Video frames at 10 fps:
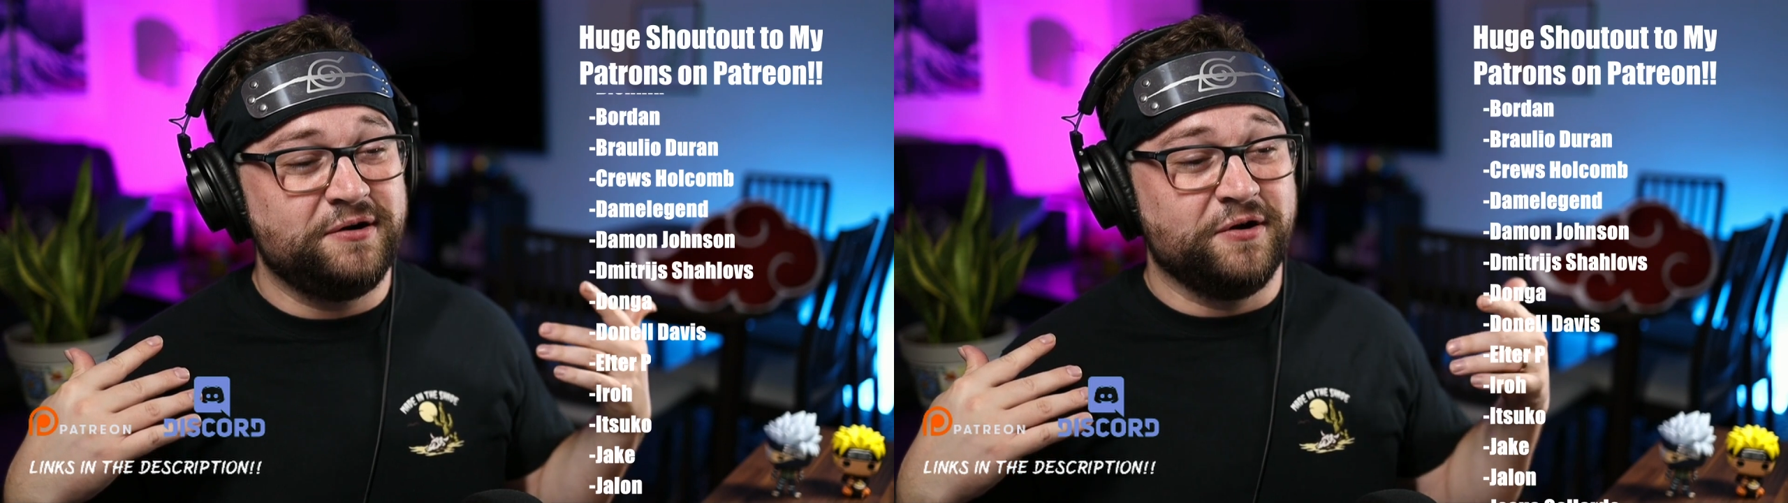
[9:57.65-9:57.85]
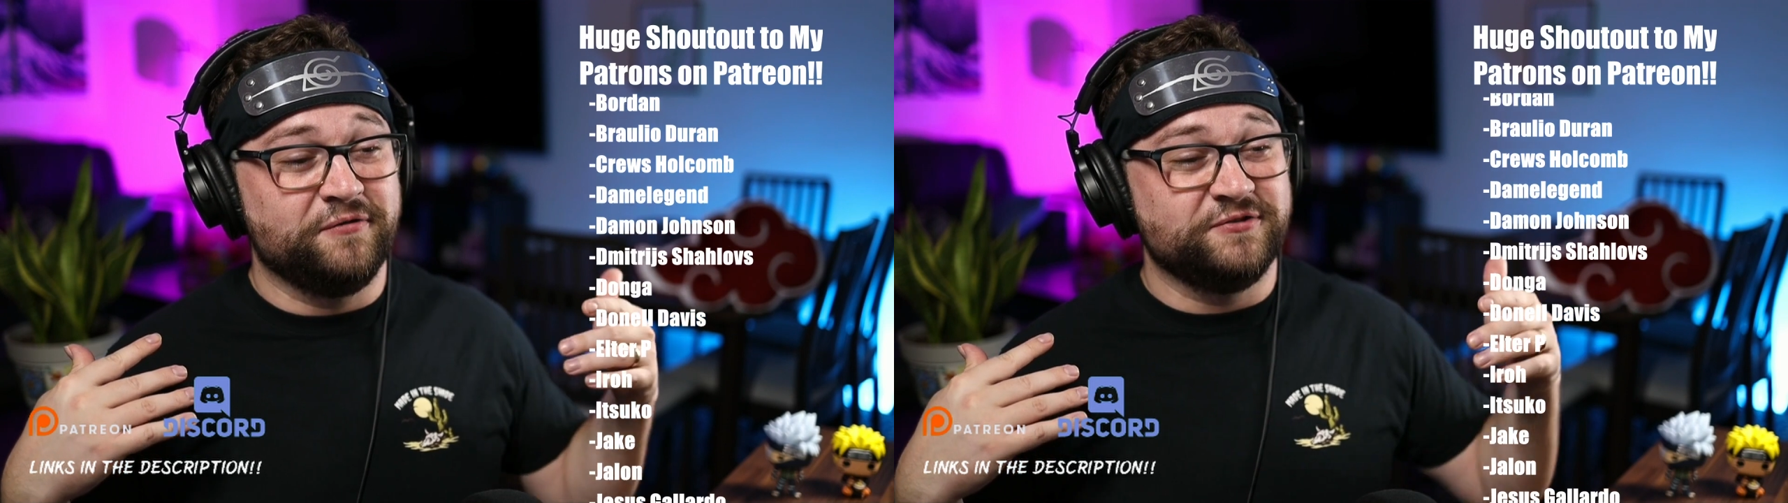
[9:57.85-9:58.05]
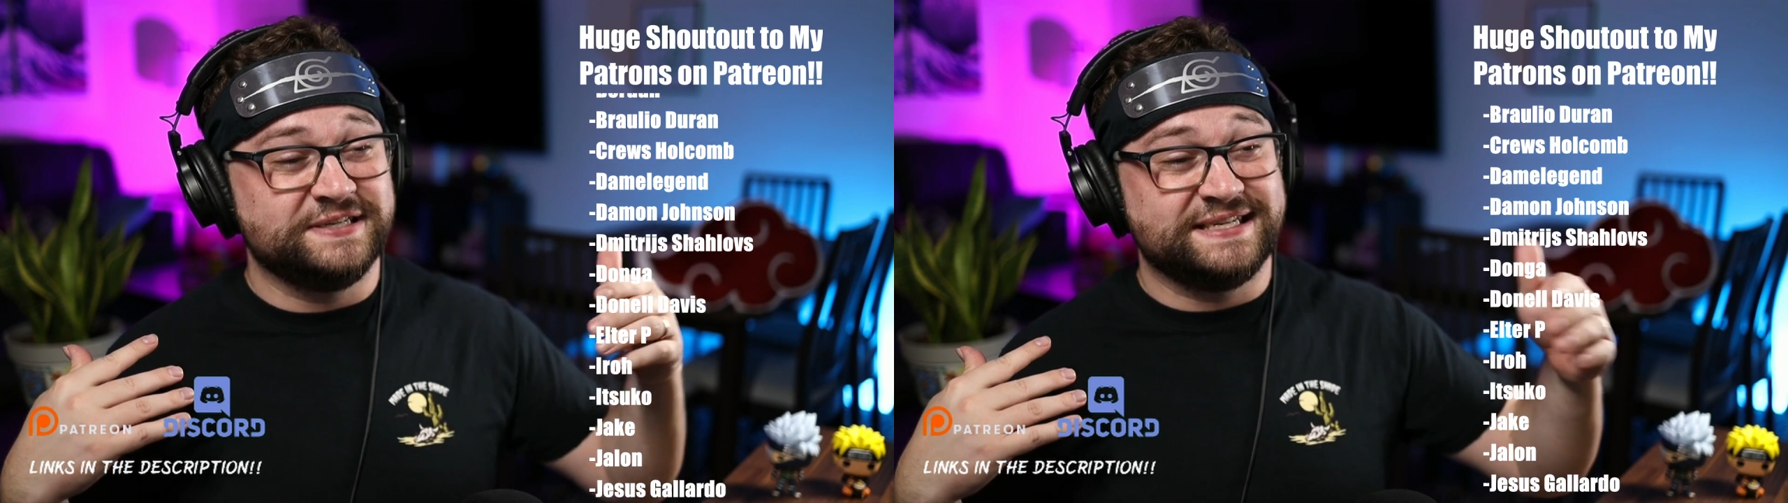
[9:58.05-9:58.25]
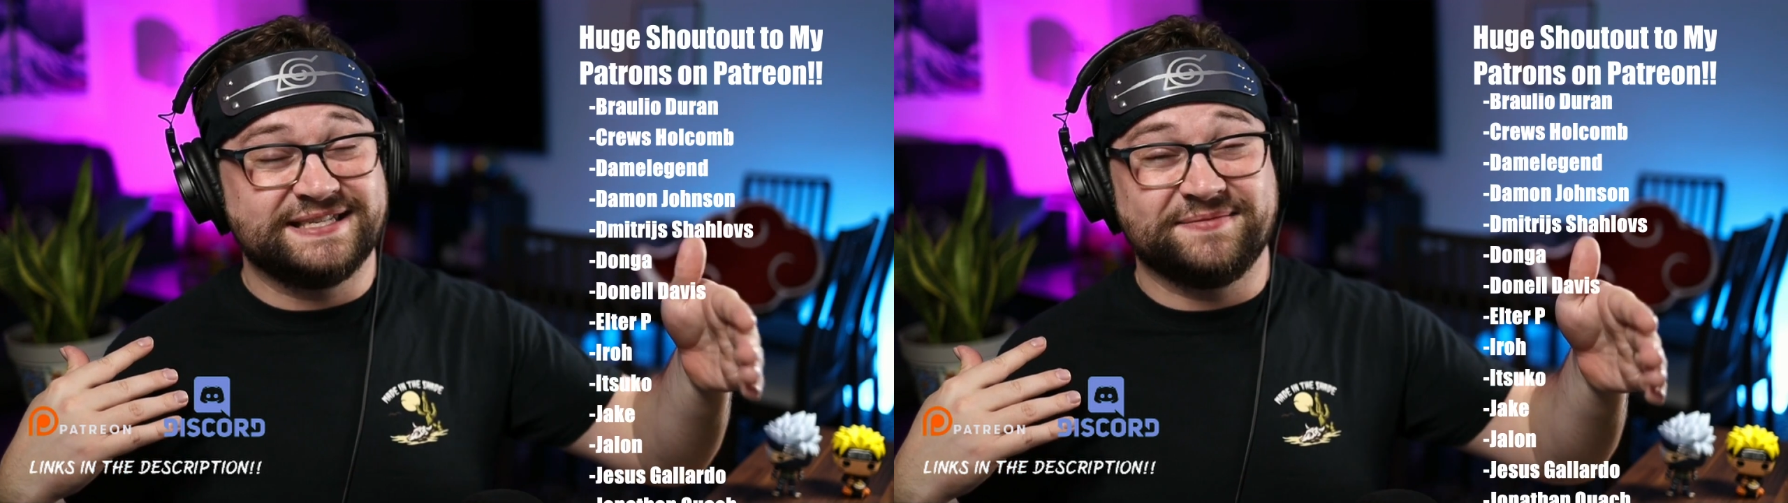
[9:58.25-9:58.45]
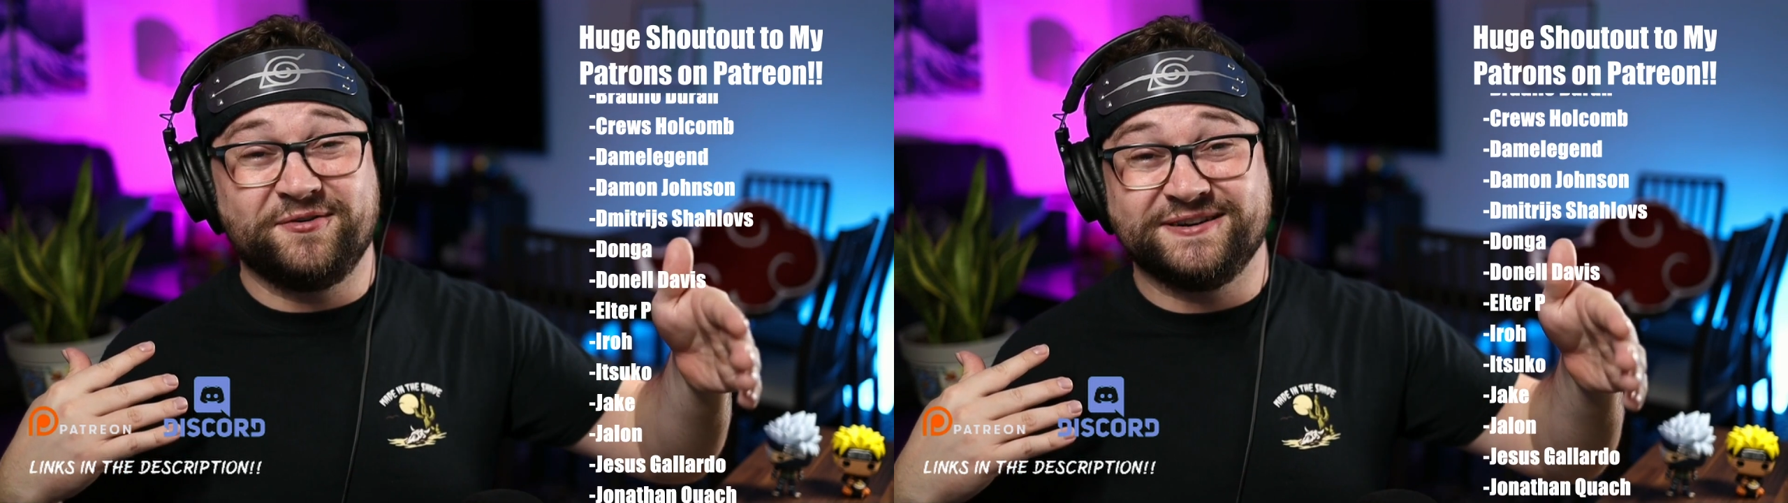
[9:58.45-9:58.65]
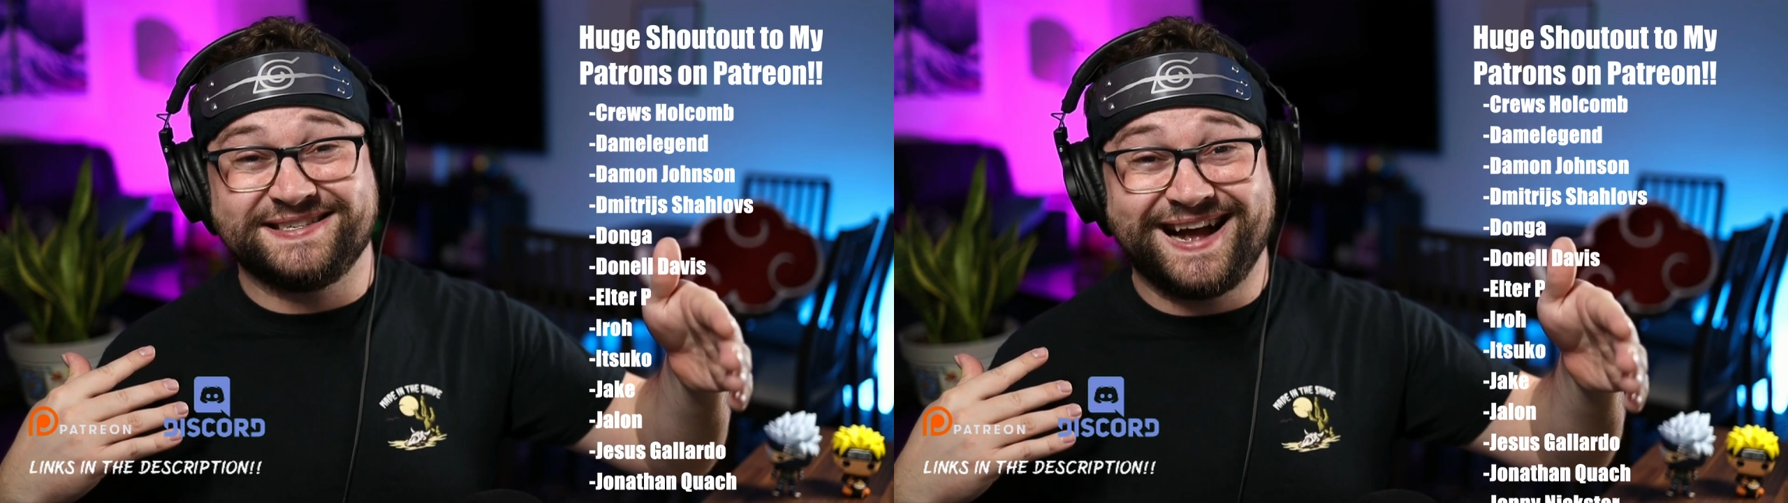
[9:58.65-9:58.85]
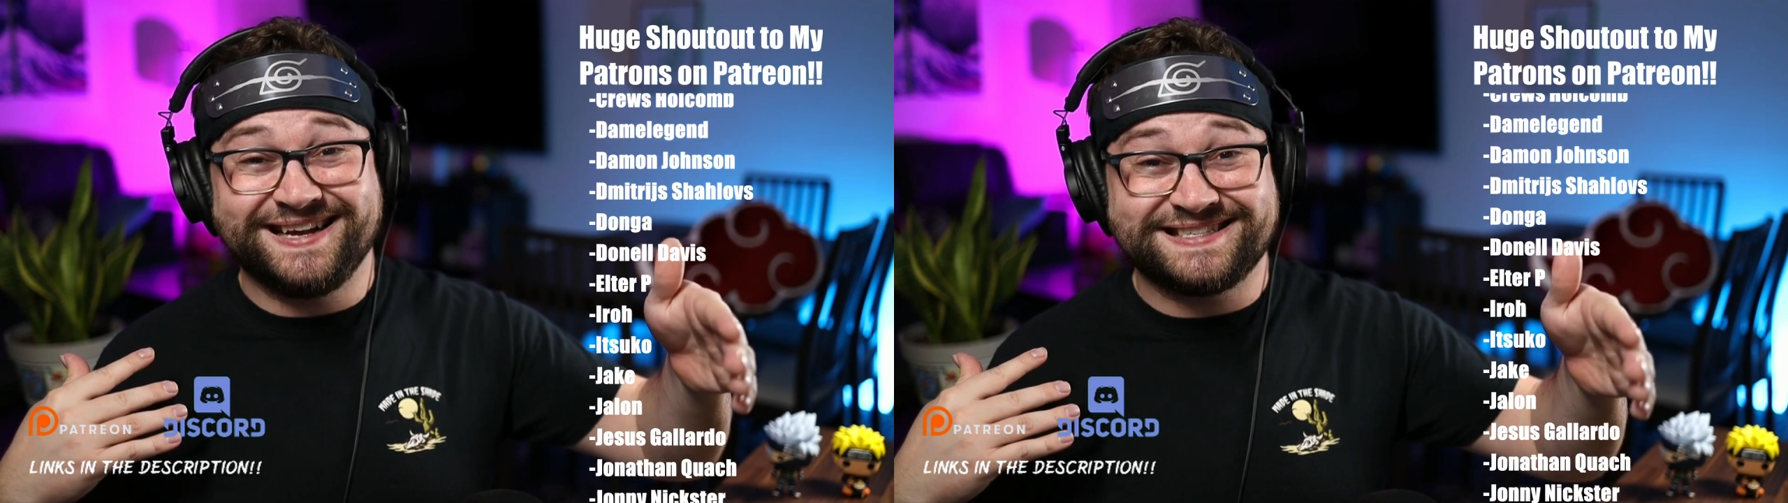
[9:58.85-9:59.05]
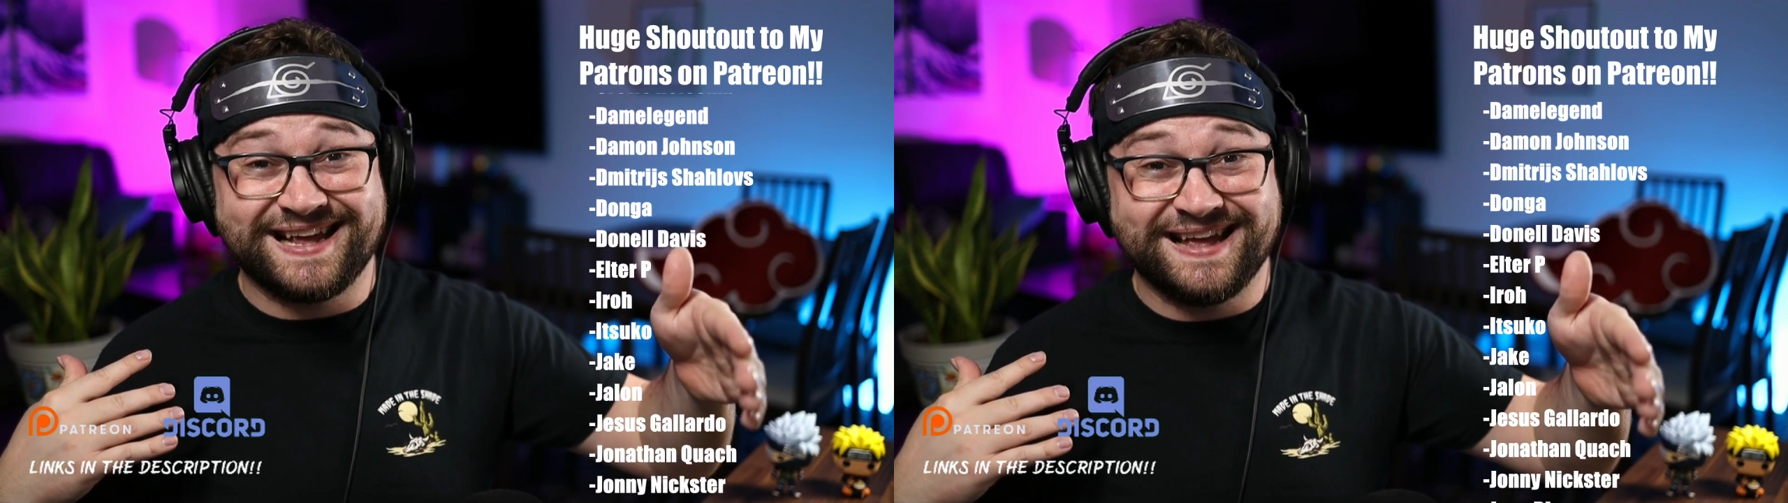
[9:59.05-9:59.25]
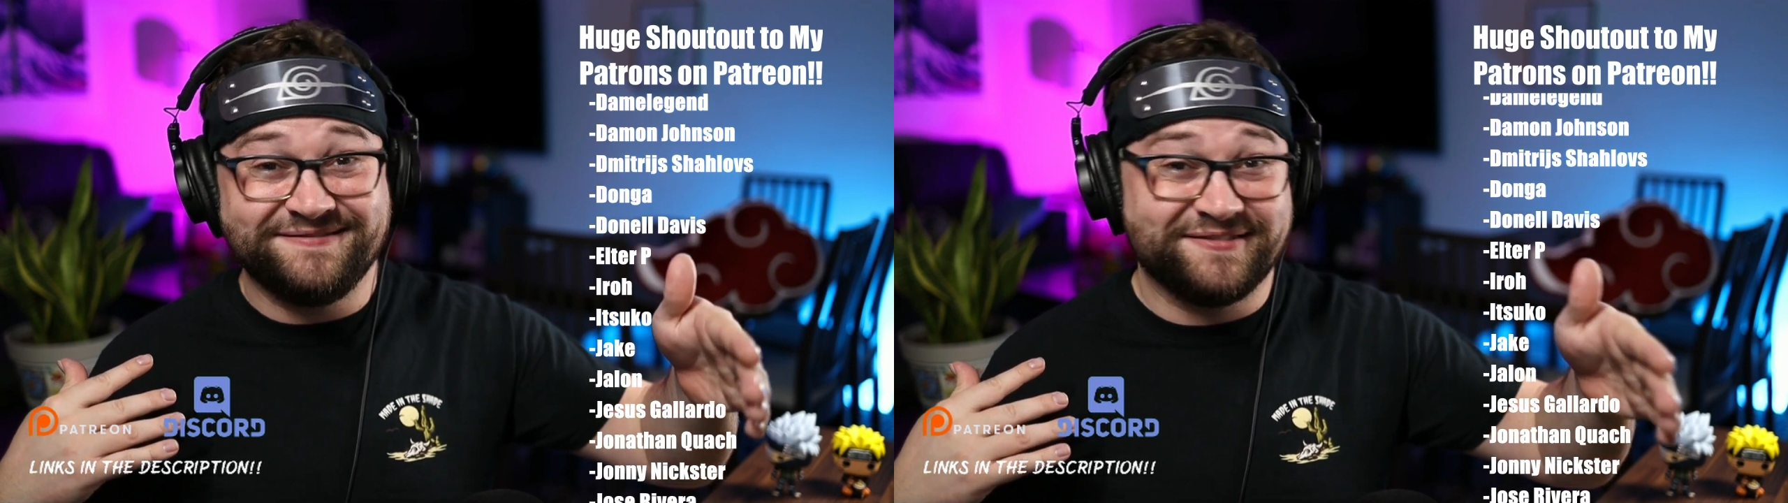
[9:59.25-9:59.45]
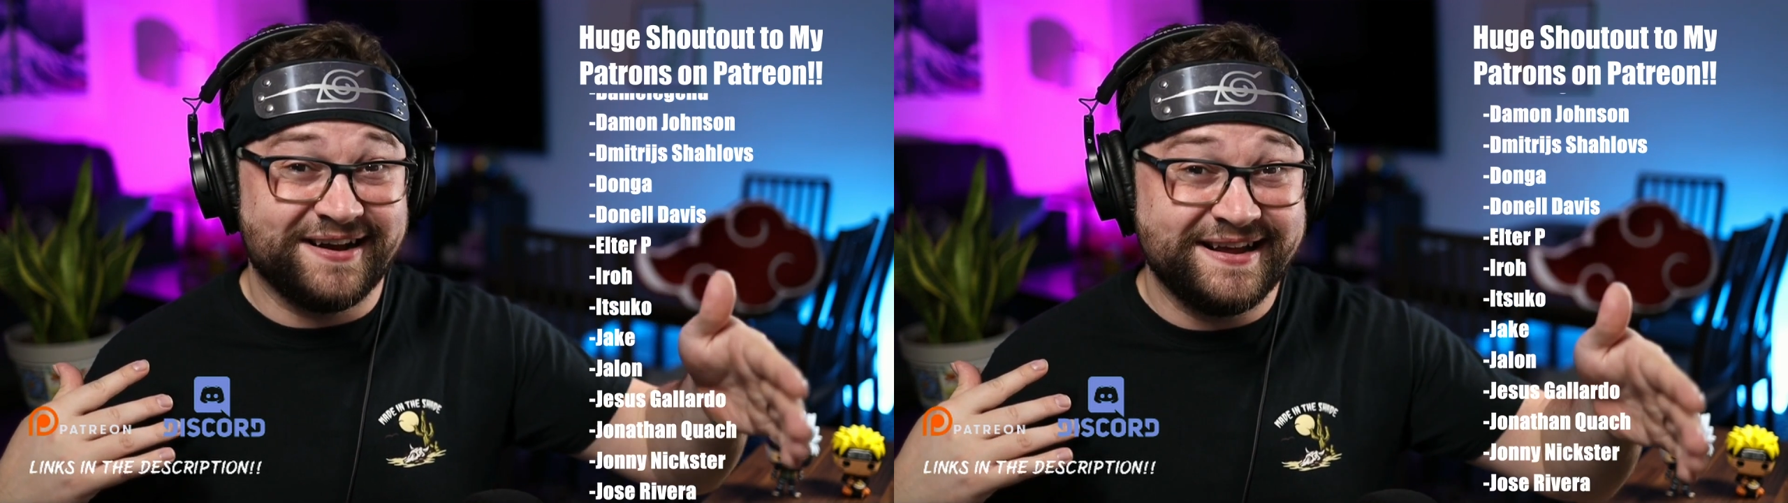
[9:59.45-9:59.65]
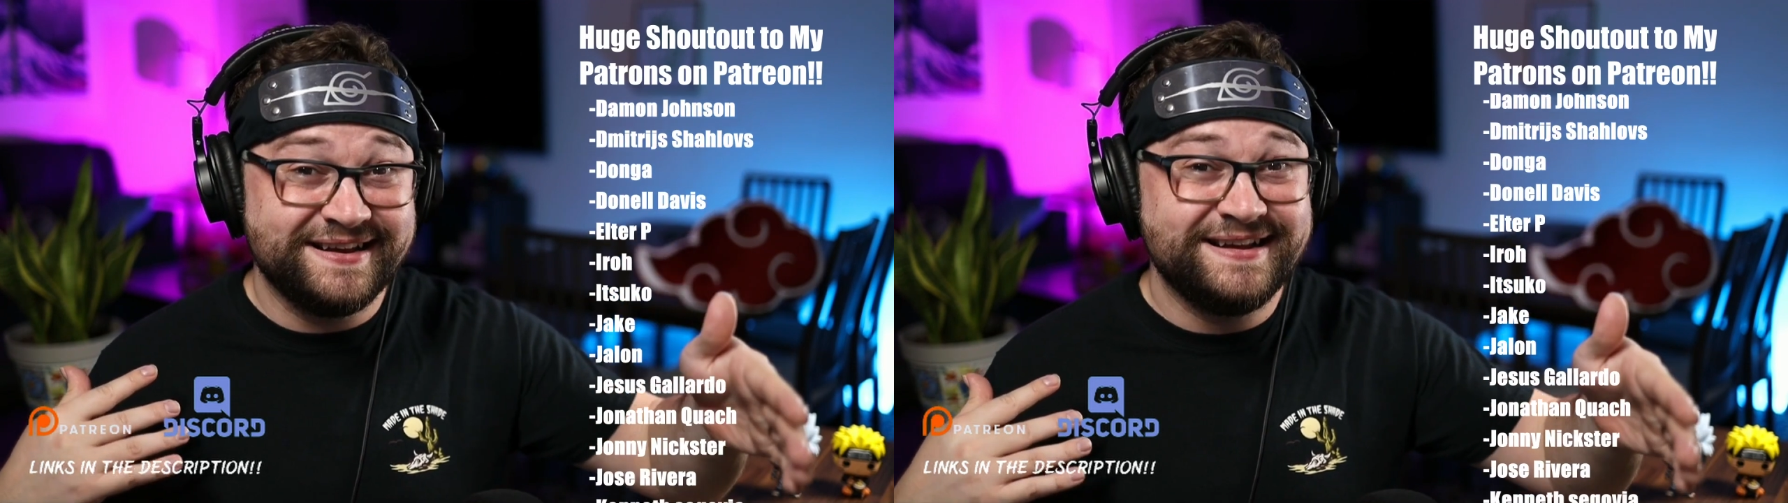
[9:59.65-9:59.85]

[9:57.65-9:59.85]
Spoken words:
Hopefully see some more Sasuke, right?